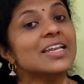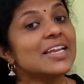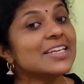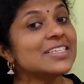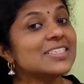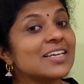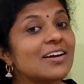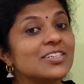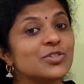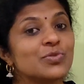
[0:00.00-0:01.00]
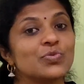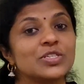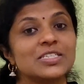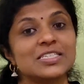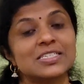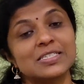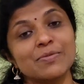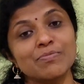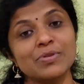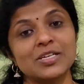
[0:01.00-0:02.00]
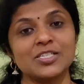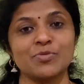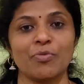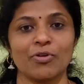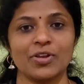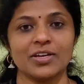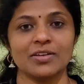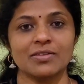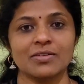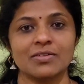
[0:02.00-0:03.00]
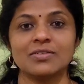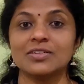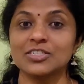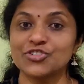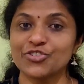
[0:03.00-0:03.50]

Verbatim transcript: Let us start with the simplest polygon, a